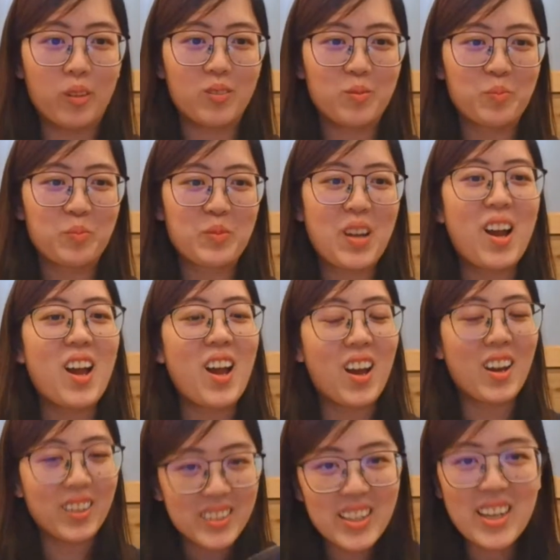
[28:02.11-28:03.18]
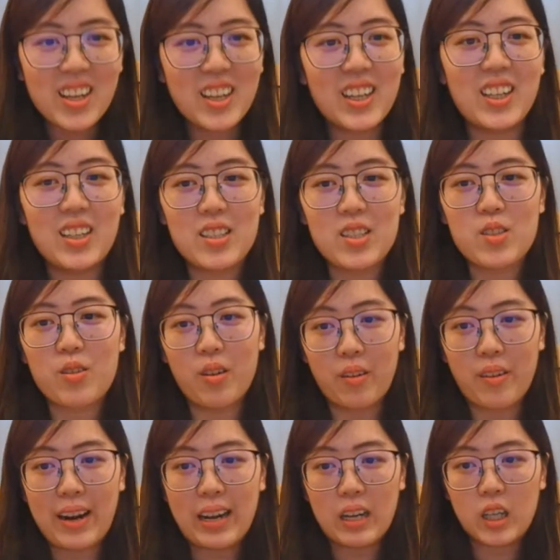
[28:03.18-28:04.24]
Even worse. Yes, mm-hmm.
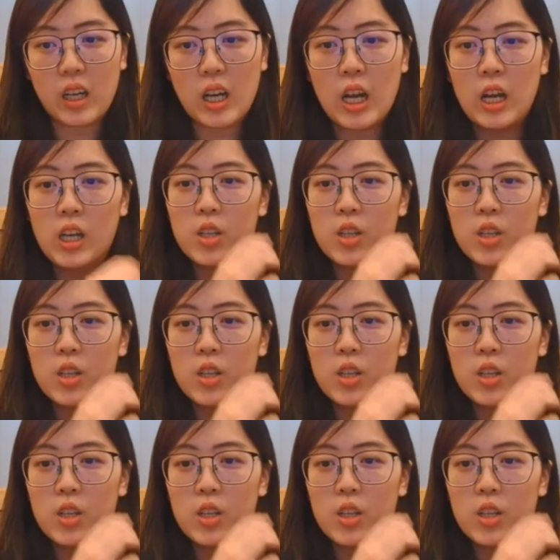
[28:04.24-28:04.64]
correct.